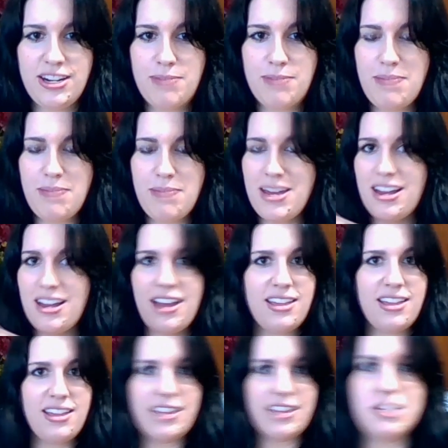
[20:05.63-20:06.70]
maybe, I
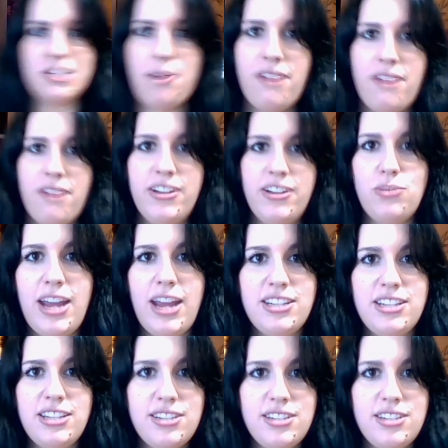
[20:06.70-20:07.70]
think that's a perfect way to